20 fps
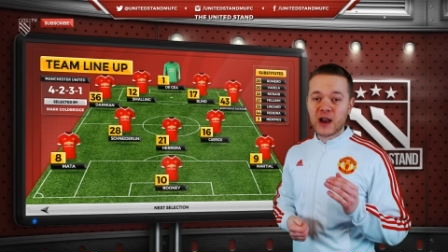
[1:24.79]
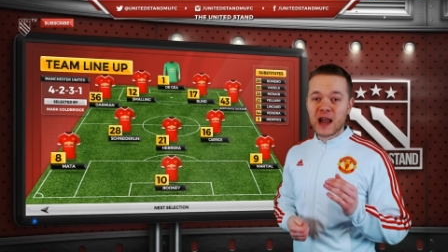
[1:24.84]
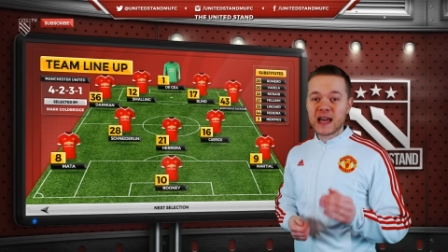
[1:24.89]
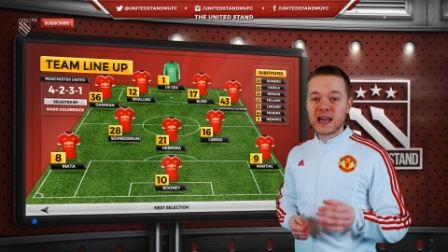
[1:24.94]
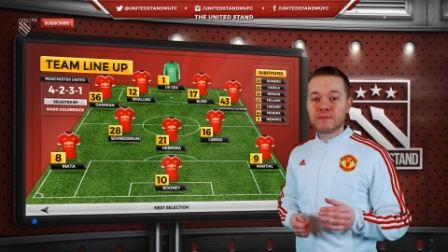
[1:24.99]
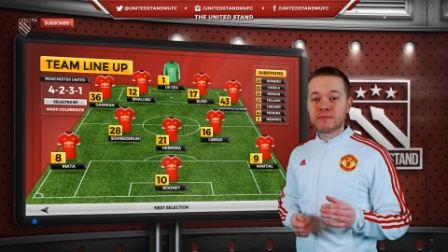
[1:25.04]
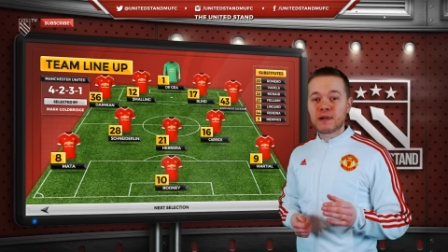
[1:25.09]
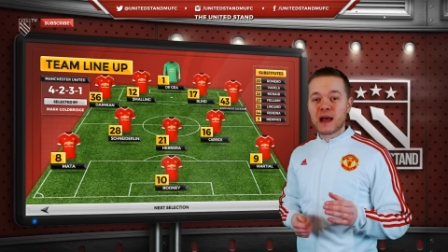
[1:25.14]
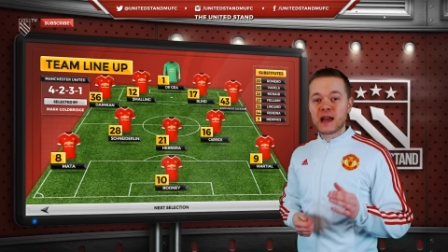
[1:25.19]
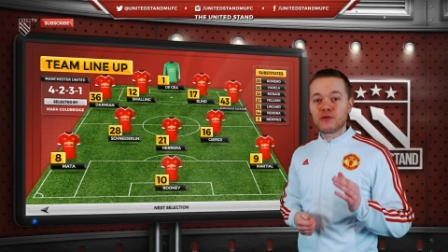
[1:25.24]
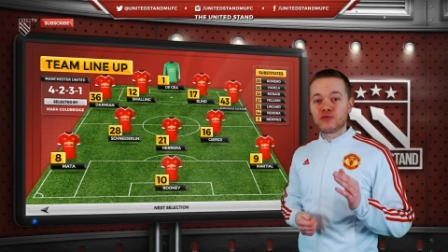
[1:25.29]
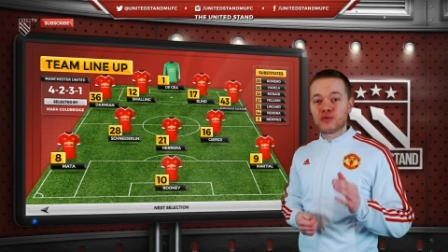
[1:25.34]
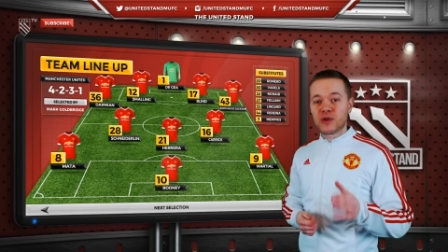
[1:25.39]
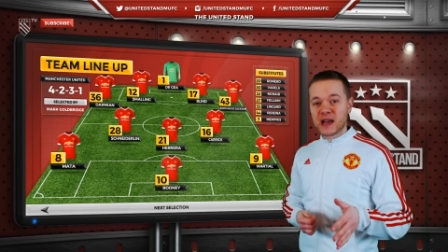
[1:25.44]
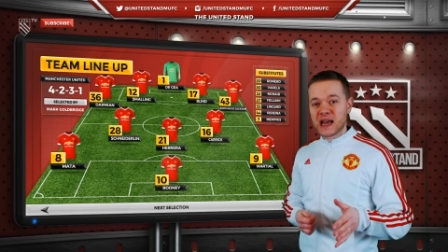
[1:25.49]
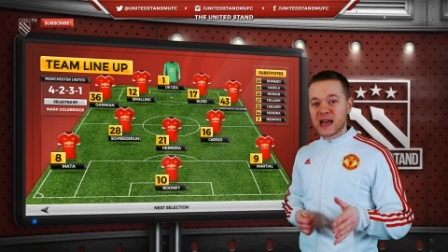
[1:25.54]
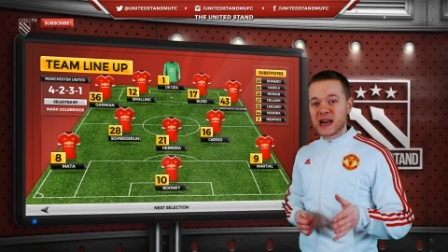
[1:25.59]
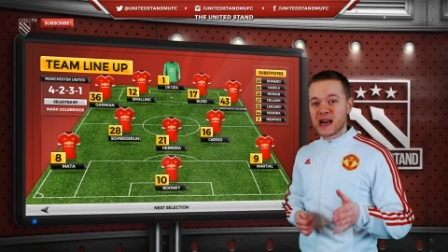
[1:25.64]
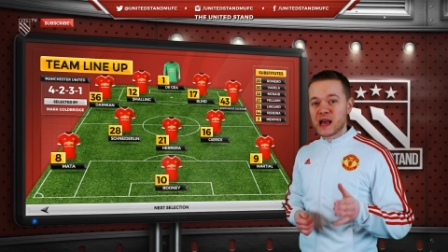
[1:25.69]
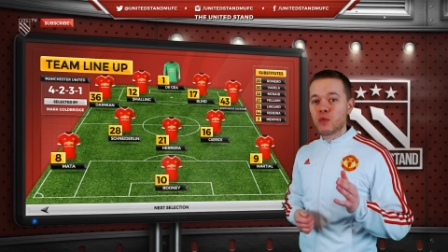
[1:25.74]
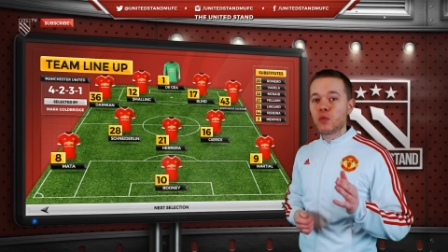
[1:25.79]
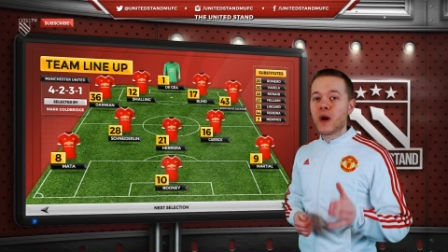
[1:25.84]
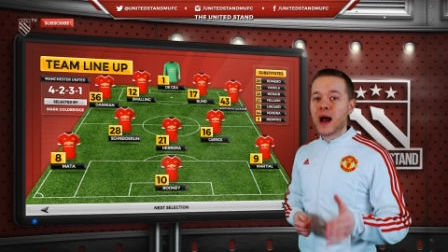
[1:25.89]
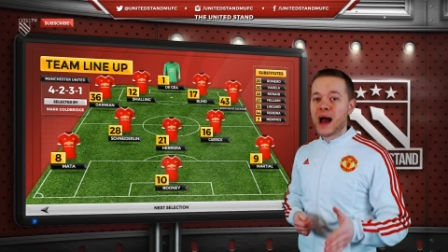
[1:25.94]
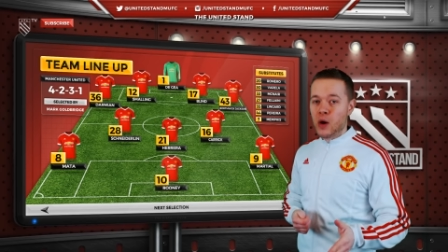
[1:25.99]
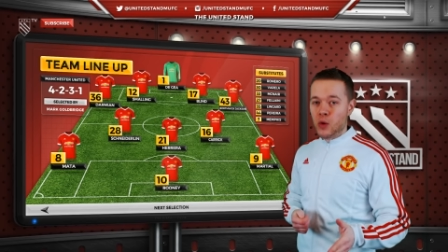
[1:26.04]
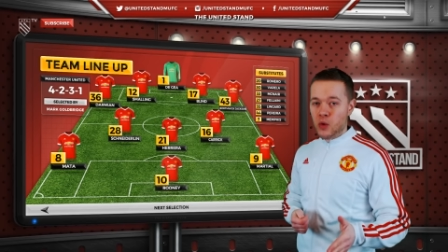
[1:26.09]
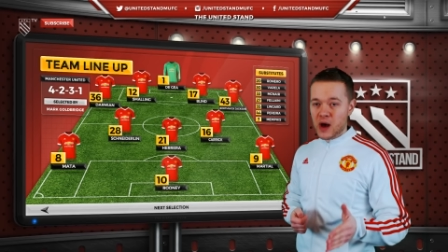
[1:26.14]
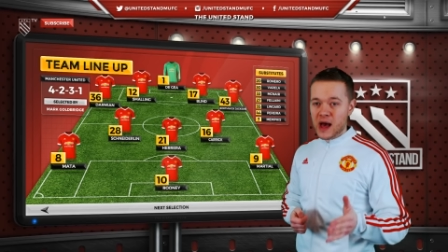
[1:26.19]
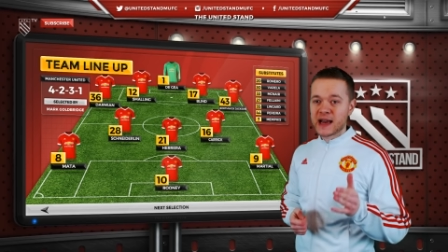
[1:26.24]
Fellaini played really
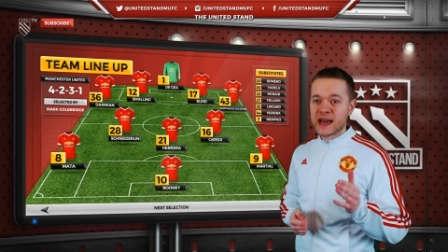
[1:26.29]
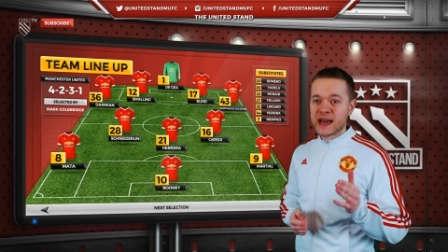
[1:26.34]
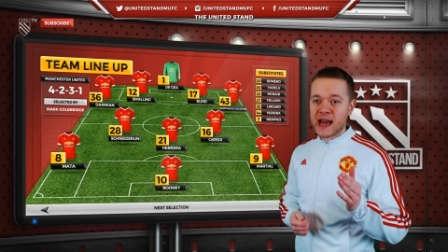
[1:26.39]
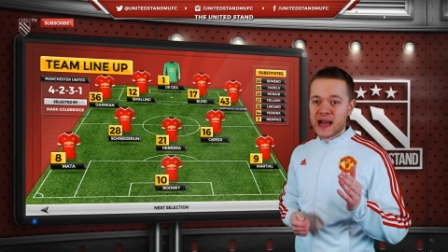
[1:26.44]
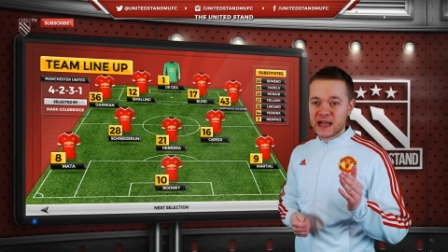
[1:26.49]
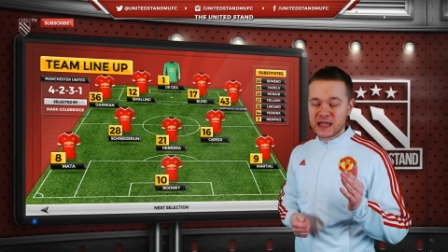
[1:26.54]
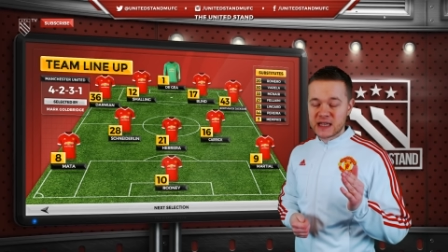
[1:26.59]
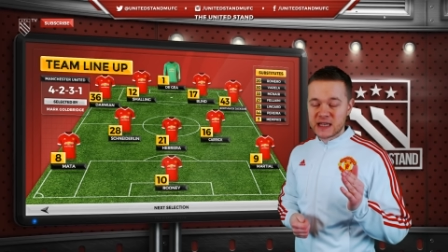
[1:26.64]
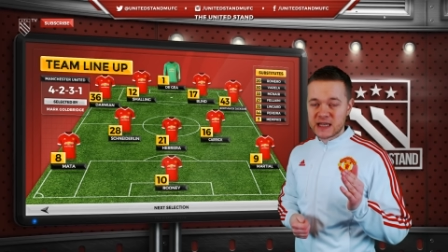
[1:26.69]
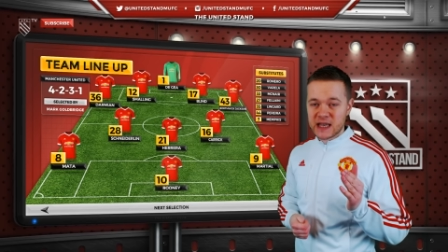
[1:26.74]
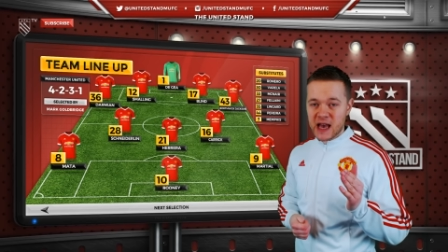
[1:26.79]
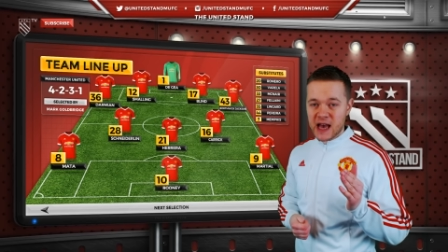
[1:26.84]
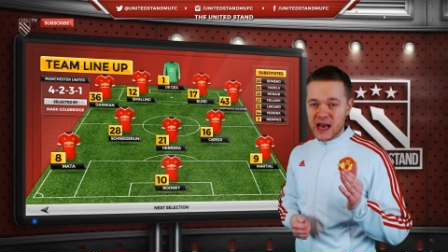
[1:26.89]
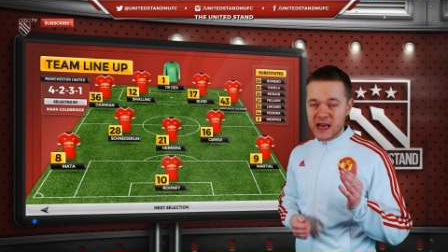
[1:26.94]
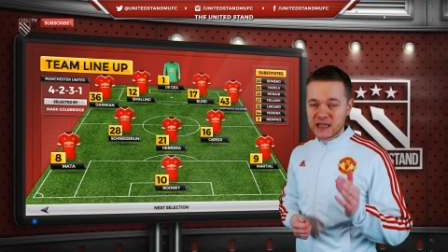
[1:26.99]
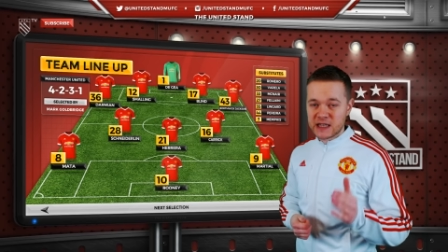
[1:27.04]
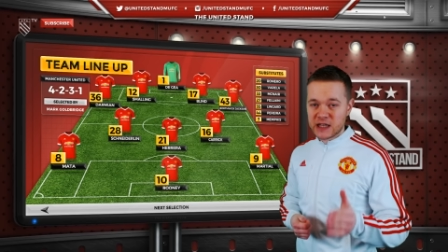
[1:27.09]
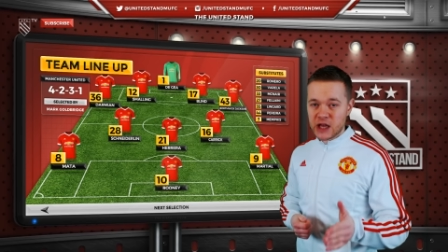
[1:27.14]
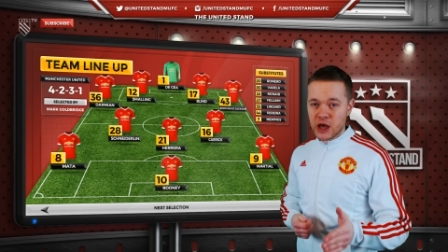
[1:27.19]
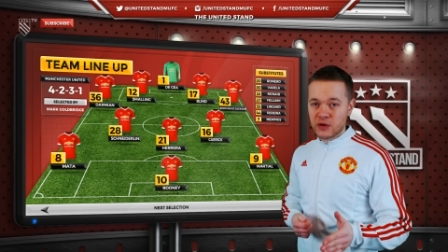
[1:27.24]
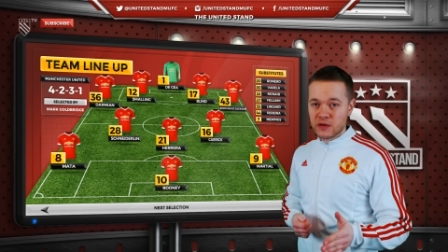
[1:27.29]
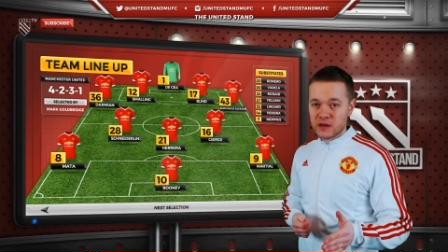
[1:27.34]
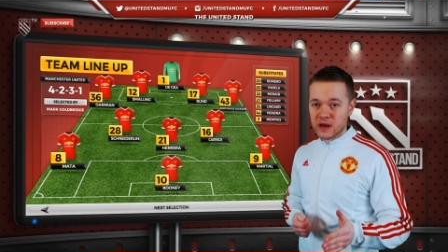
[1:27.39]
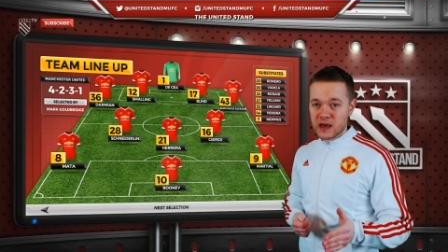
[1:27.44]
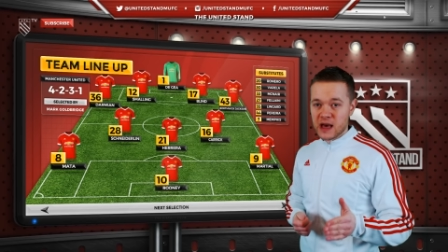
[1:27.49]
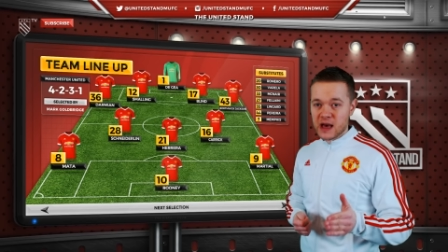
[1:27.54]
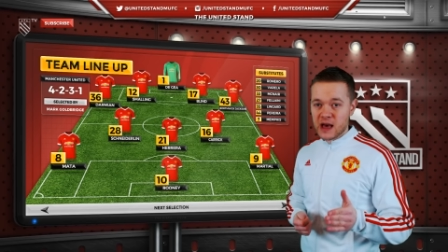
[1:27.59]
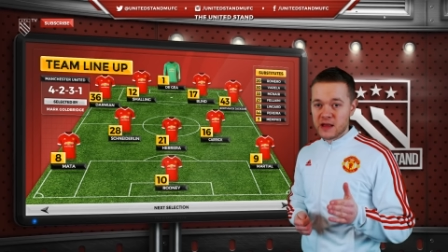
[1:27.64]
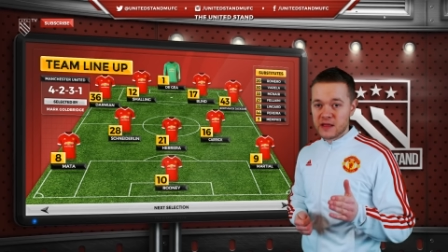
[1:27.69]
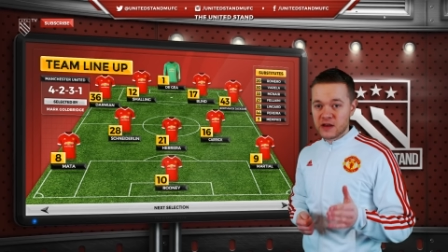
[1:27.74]
well against uh,
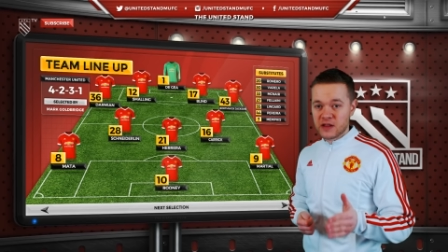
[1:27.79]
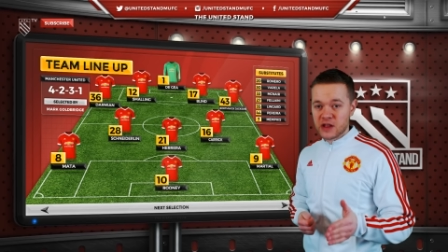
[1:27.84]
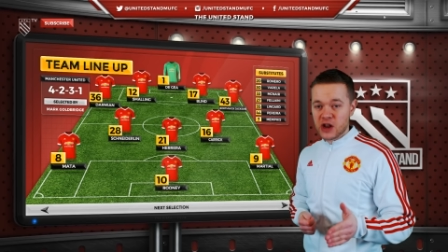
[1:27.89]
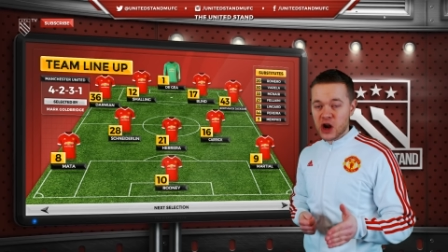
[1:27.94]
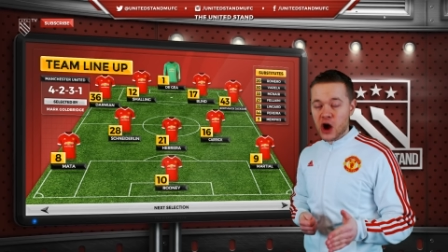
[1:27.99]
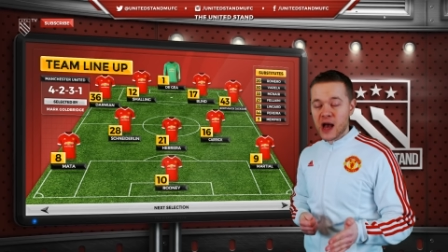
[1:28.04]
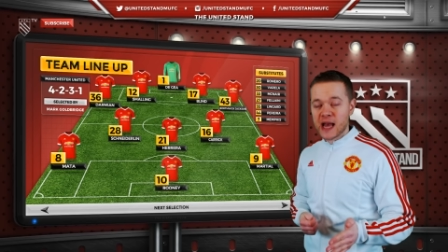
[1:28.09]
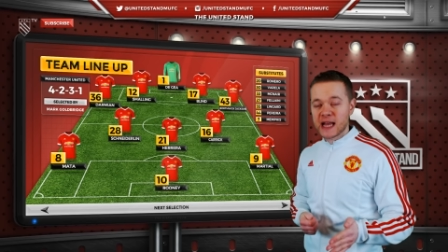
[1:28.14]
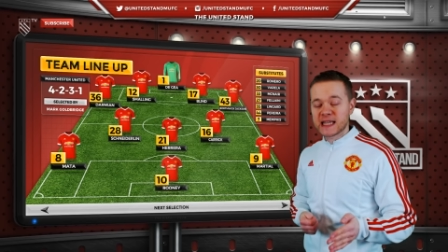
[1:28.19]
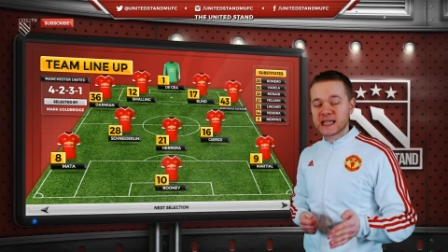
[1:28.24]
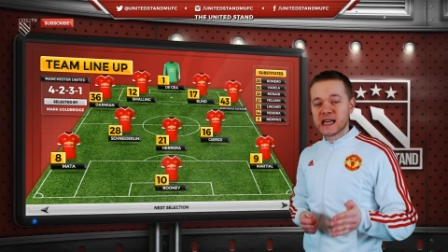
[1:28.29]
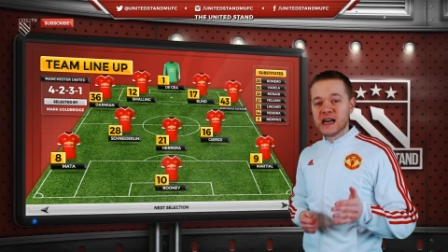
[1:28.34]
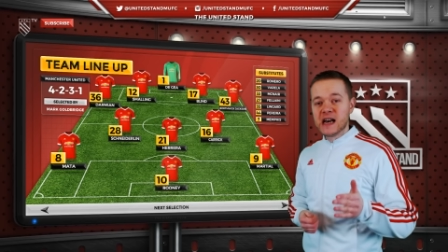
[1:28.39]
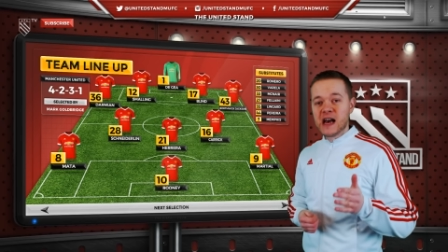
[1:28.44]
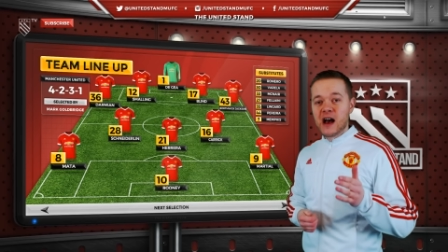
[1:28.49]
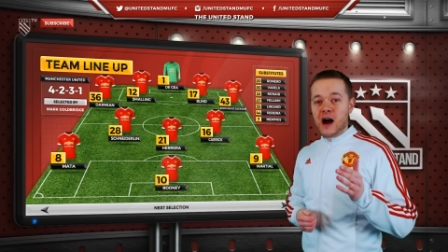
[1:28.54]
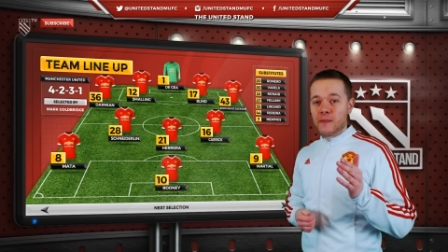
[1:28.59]
Stoke uh, the other night.